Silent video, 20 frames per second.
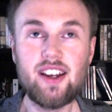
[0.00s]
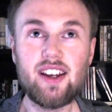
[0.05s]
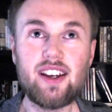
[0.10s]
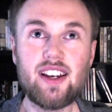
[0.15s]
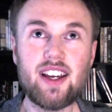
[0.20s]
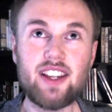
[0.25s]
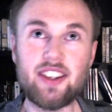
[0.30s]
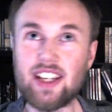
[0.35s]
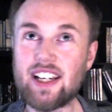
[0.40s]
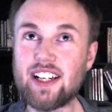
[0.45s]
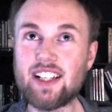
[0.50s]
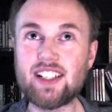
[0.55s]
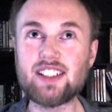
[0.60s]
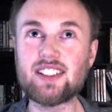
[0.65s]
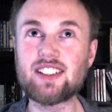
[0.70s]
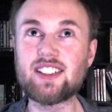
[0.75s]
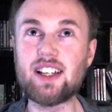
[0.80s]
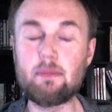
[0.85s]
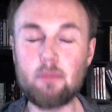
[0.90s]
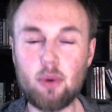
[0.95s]
And here's
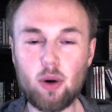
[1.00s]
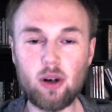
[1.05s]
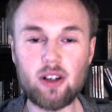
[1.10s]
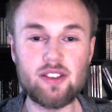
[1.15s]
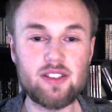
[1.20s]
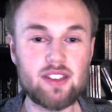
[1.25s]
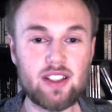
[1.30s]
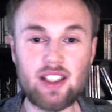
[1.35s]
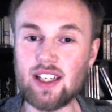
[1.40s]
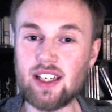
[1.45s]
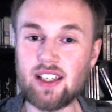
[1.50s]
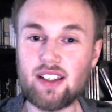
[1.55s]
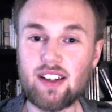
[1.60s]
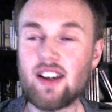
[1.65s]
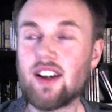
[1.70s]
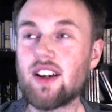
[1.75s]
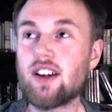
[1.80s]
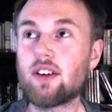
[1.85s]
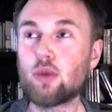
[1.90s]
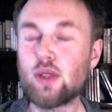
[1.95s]
the important thing,
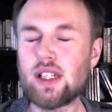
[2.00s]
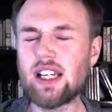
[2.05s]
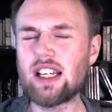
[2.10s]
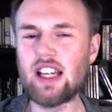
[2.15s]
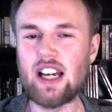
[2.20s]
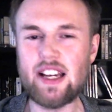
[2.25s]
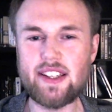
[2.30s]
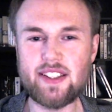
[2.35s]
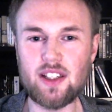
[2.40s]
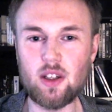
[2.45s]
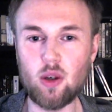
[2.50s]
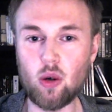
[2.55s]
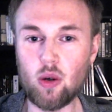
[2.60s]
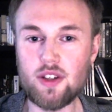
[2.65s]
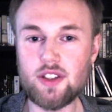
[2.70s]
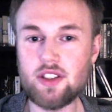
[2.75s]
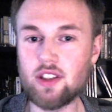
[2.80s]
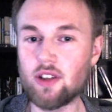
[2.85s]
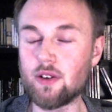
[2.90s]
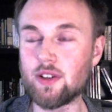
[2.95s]
realizing
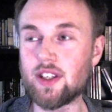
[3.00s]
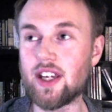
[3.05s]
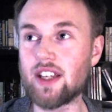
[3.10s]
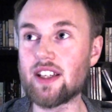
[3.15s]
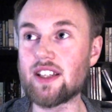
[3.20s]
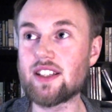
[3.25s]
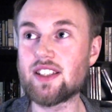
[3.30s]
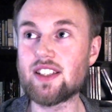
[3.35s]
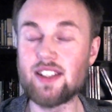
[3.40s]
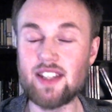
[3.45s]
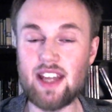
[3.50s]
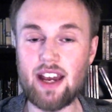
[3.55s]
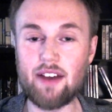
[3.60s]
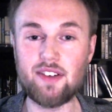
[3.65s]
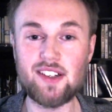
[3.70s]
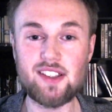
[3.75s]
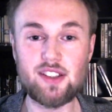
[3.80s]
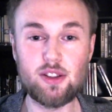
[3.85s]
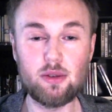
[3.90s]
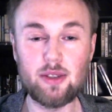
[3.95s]
also that it's never
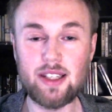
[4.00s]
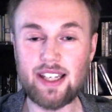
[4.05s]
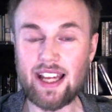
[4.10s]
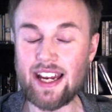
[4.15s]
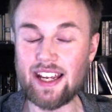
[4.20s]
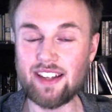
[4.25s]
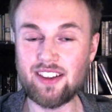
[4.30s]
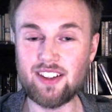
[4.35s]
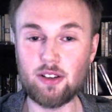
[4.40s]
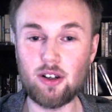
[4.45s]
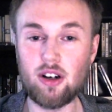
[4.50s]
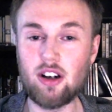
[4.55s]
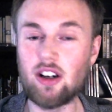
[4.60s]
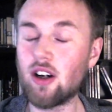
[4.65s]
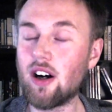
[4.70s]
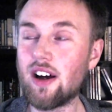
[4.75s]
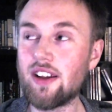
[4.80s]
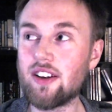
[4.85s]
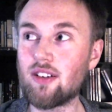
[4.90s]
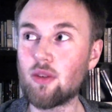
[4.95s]
too late. There
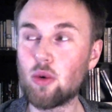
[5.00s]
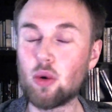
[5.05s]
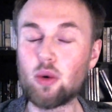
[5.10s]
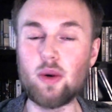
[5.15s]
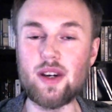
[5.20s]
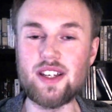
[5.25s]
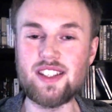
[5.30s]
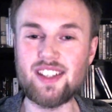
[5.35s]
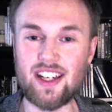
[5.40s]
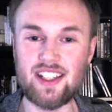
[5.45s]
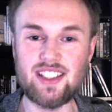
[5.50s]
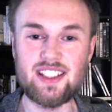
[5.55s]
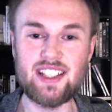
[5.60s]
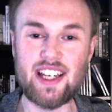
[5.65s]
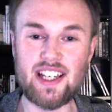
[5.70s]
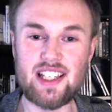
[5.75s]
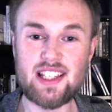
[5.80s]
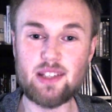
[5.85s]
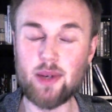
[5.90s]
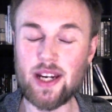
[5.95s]
are always
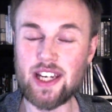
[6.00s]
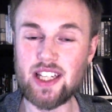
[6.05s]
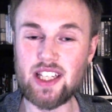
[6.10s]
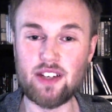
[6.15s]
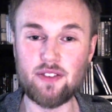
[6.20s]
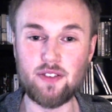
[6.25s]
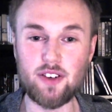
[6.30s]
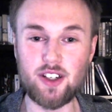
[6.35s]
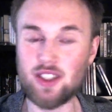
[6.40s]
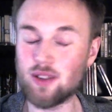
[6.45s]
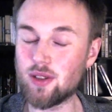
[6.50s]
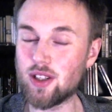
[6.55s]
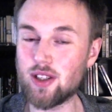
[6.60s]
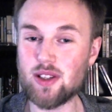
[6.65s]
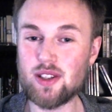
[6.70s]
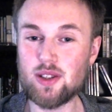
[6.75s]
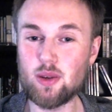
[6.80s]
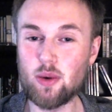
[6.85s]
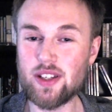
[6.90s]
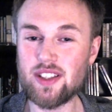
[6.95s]
ideas waiting for you. There
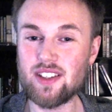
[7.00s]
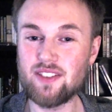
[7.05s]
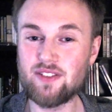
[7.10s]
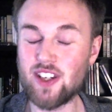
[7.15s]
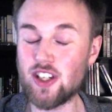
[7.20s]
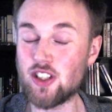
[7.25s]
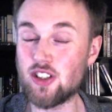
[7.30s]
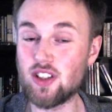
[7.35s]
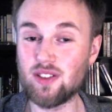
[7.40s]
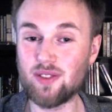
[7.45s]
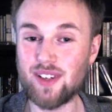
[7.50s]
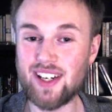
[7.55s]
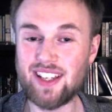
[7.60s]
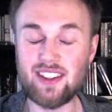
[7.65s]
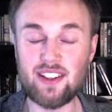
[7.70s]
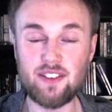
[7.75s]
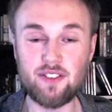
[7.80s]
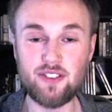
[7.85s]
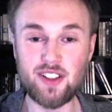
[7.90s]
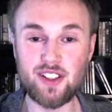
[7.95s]
is always a vision
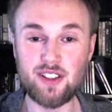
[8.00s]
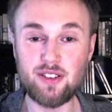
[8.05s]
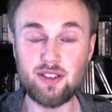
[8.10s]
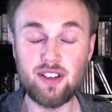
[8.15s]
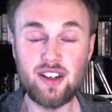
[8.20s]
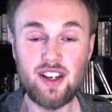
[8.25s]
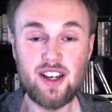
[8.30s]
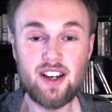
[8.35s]
waiting for you.